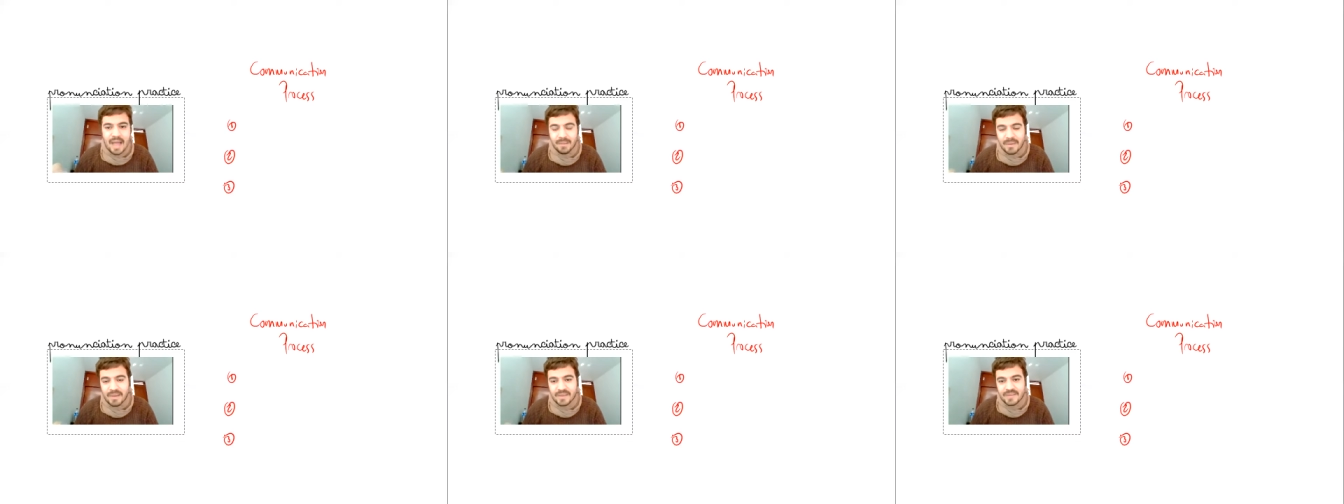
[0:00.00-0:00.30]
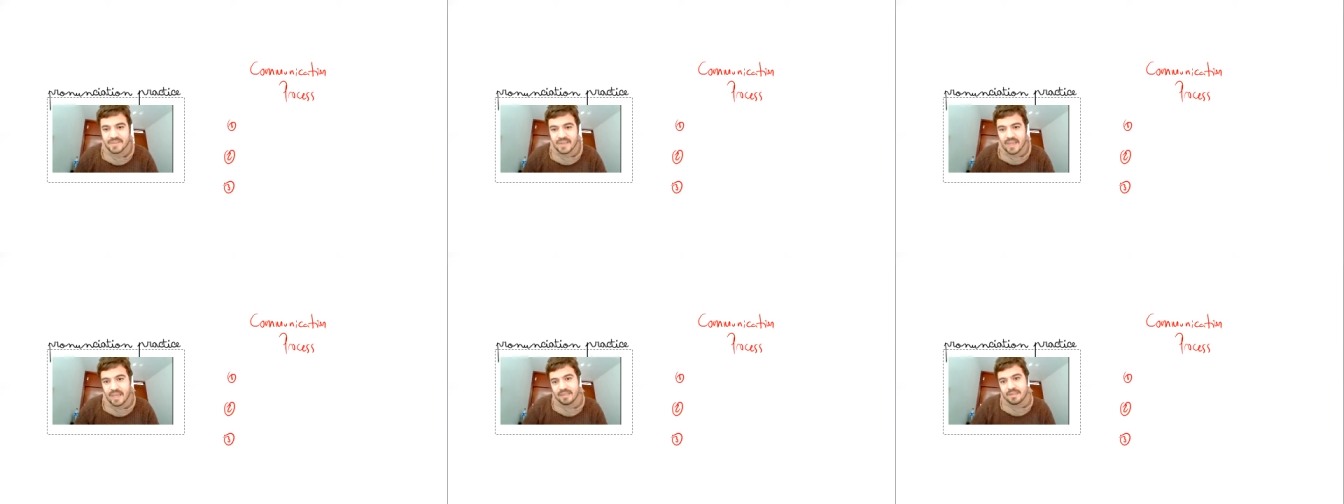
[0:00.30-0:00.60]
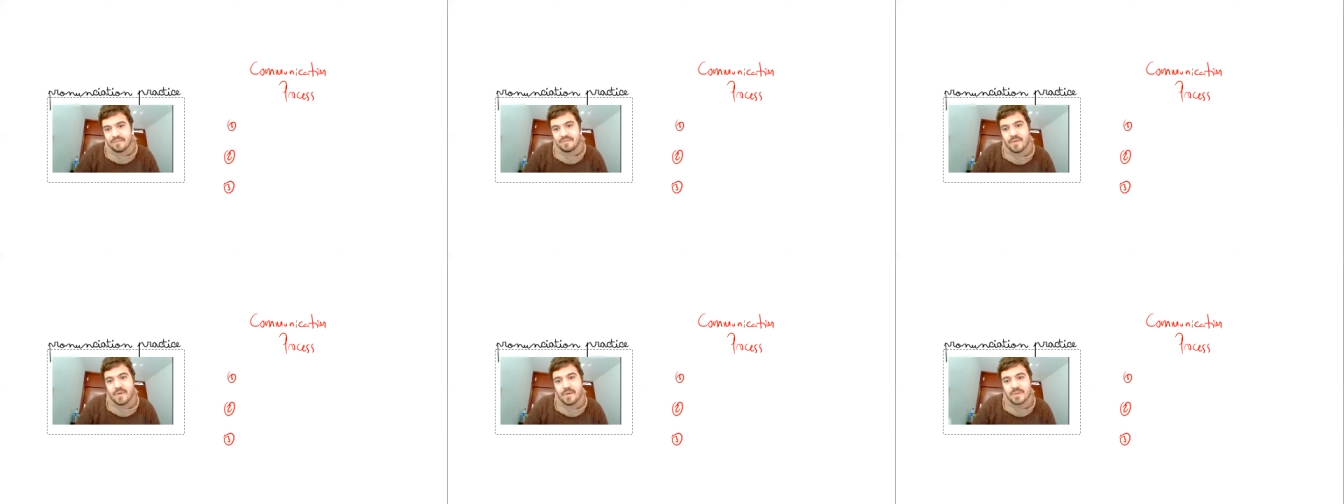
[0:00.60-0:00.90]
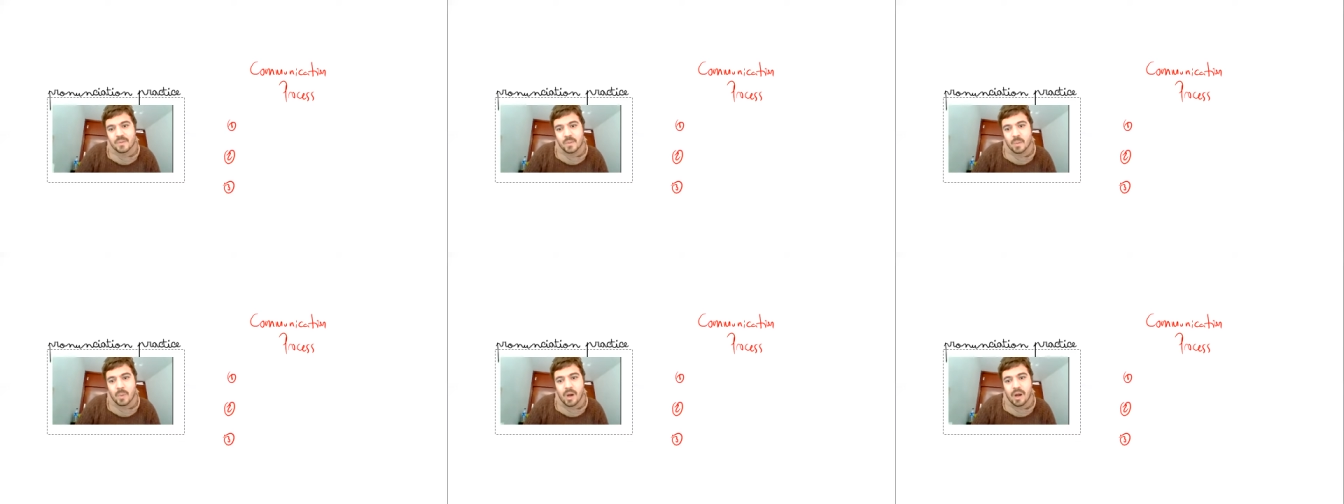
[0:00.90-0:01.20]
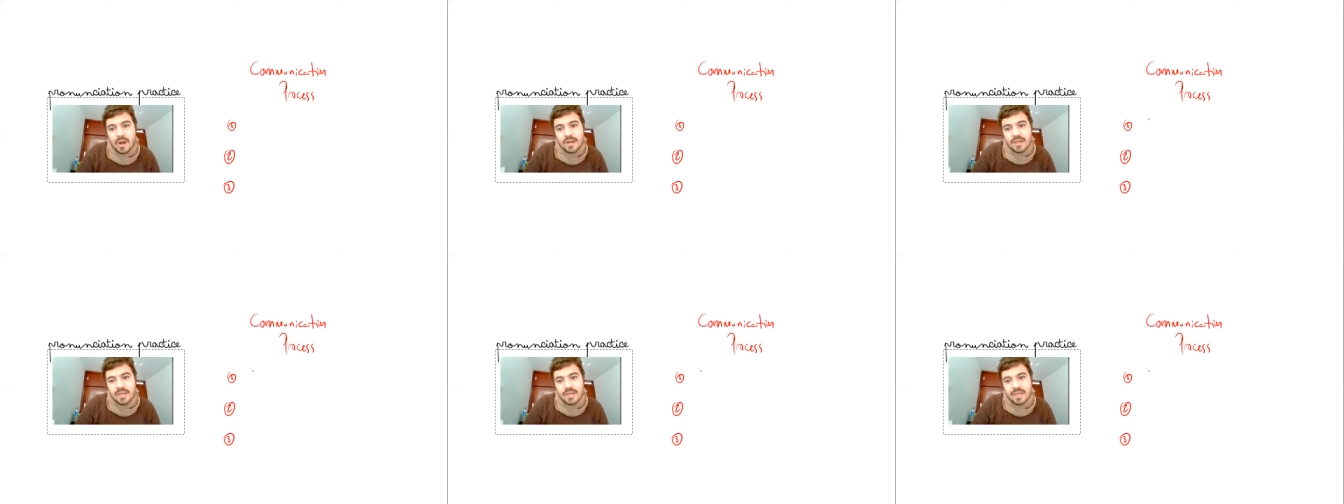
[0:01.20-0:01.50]
I may say. The first
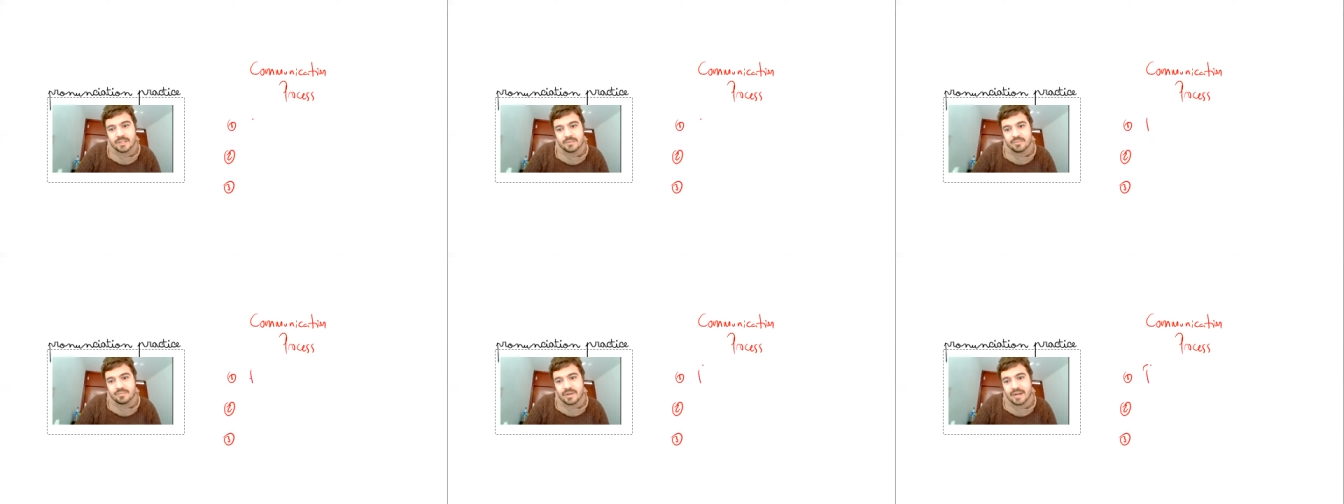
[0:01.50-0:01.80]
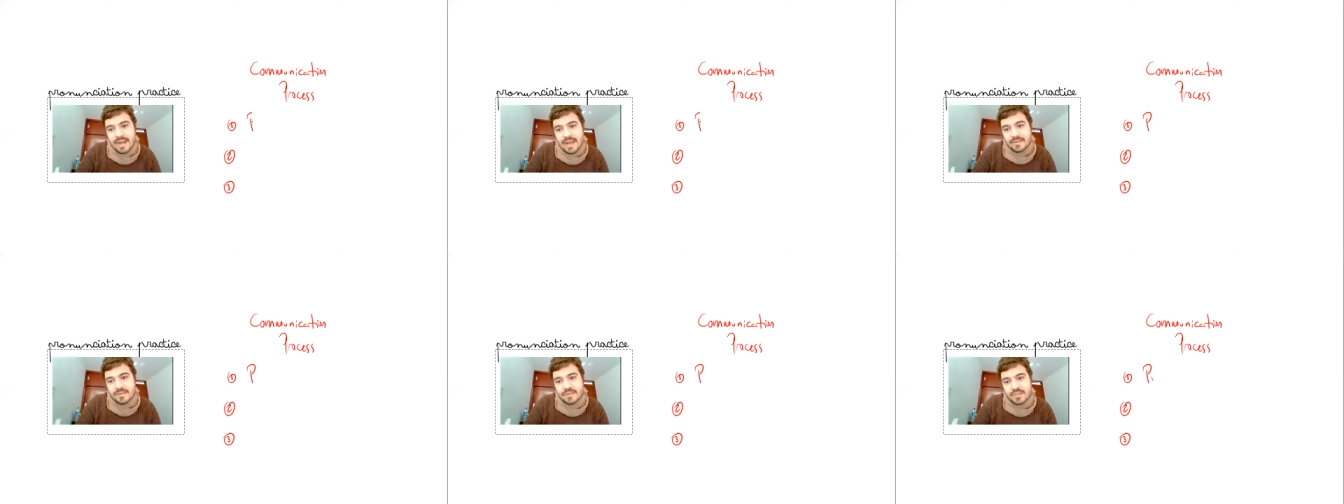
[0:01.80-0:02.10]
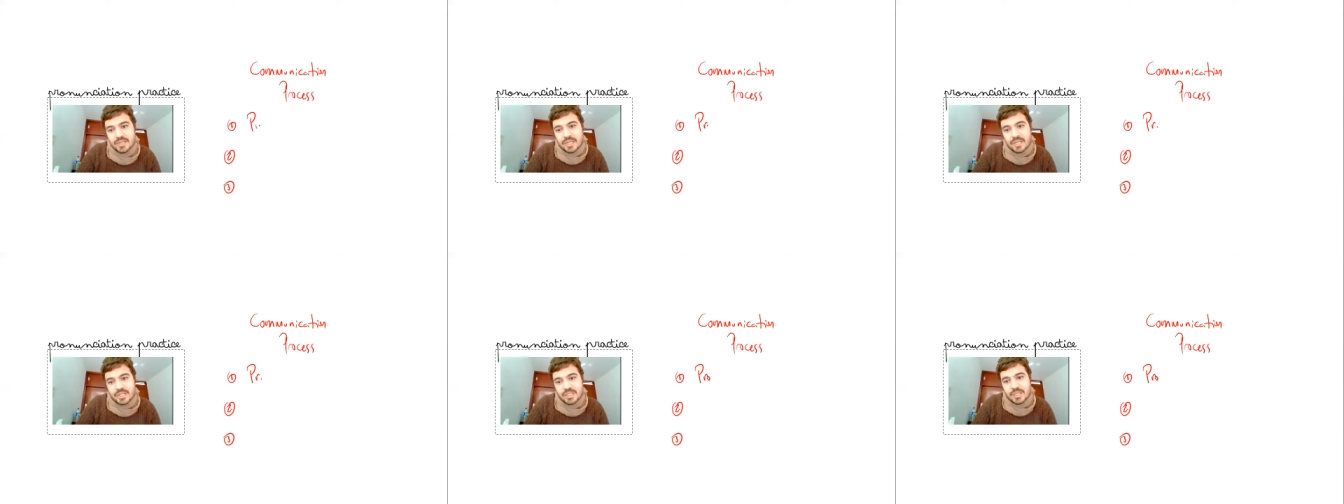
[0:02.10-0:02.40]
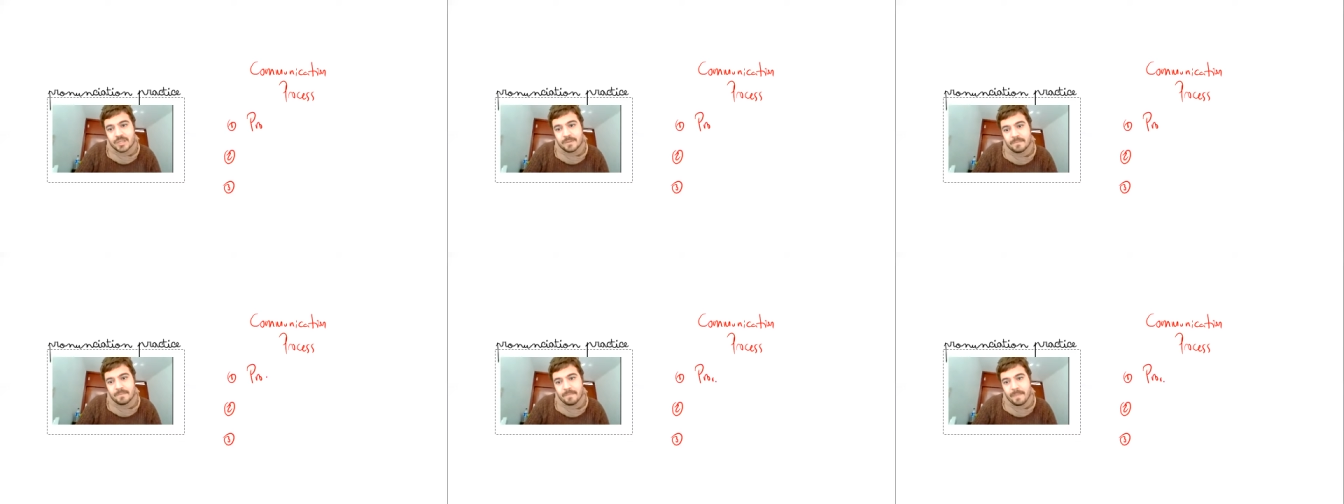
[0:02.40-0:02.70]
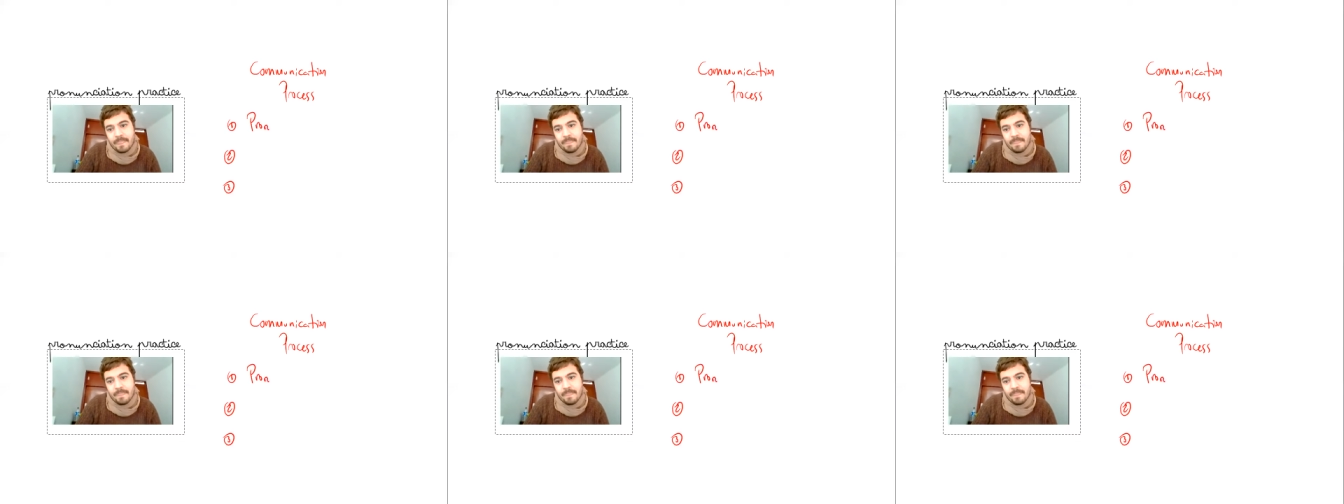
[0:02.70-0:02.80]
one is pronunciation.